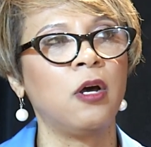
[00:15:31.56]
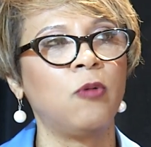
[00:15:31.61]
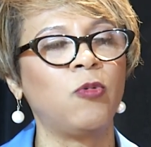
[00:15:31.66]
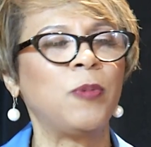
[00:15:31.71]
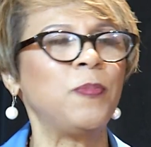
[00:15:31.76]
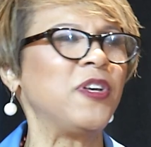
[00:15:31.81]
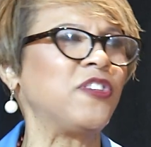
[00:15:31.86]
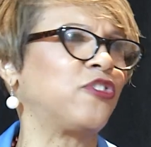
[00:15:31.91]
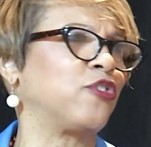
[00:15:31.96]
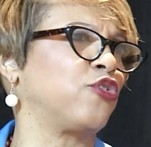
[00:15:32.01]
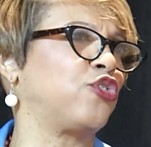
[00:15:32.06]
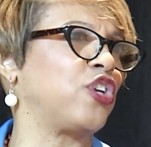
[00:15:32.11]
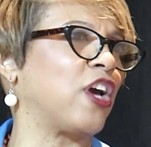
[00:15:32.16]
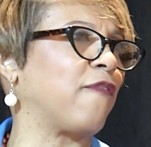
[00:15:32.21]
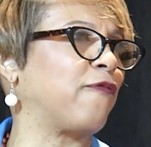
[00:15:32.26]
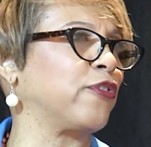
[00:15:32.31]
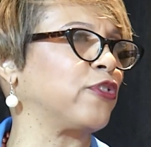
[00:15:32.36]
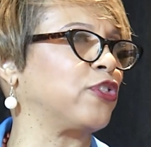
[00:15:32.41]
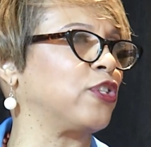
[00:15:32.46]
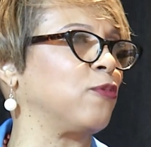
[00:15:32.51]
What Mr.
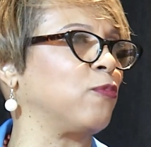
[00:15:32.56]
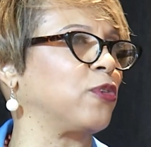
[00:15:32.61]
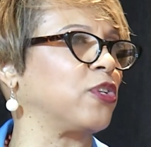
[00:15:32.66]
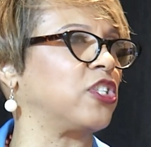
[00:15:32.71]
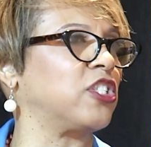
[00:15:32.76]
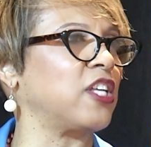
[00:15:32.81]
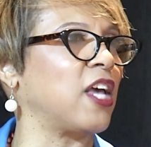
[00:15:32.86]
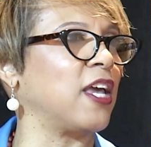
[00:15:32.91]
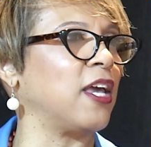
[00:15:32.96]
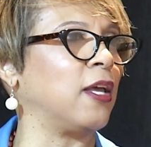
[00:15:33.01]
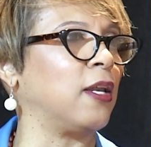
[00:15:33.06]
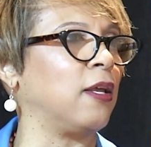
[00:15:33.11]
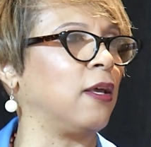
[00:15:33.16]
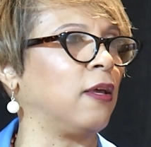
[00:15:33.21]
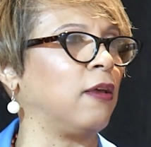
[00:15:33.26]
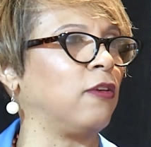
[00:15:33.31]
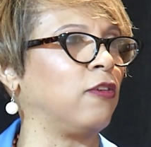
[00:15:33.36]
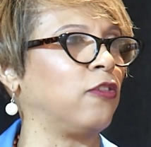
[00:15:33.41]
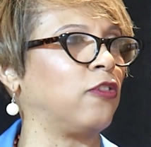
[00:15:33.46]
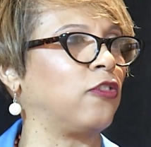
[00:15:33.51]
Jefferson was saying
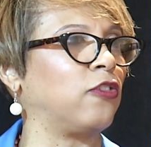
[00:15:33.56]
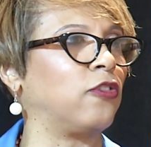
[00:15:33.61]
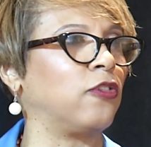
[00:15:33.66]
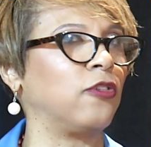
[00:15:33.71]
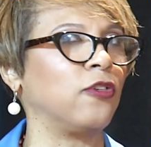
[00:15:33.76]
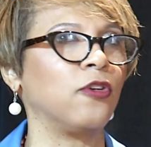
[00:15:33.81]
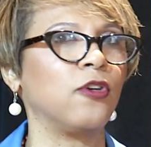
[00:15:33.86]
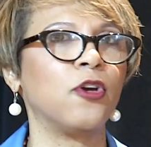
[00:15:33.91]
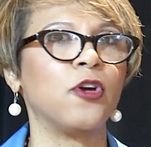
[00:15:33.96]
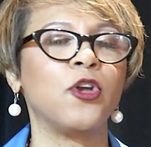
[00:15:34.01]
is,